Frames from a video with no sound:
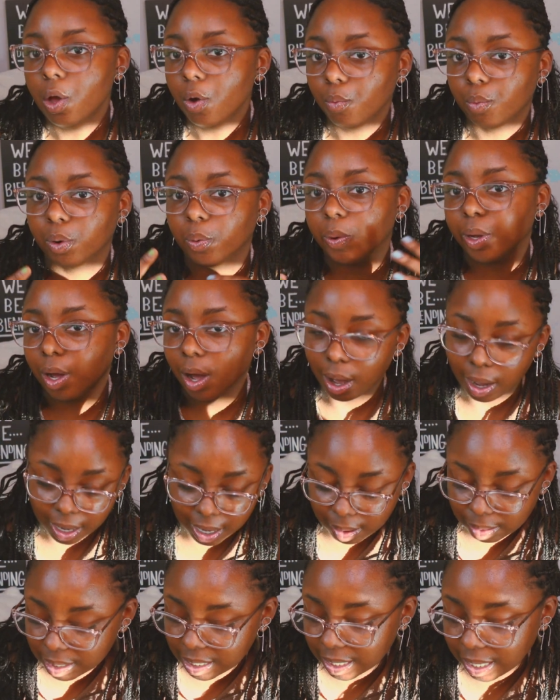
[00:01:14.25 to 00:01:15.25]
where we all
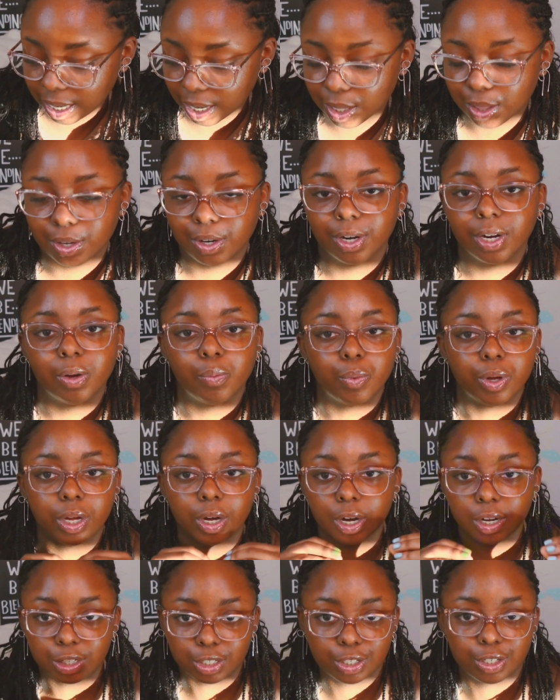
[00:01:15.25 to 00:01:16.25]
come together and we
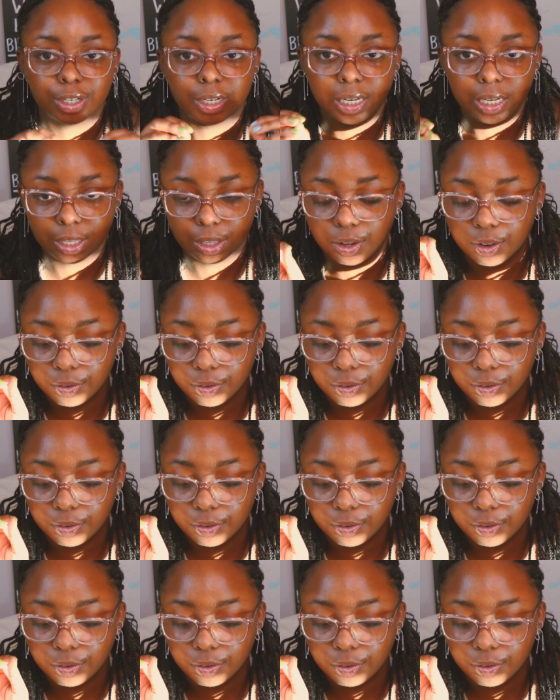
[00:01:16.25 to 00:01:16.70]
usher in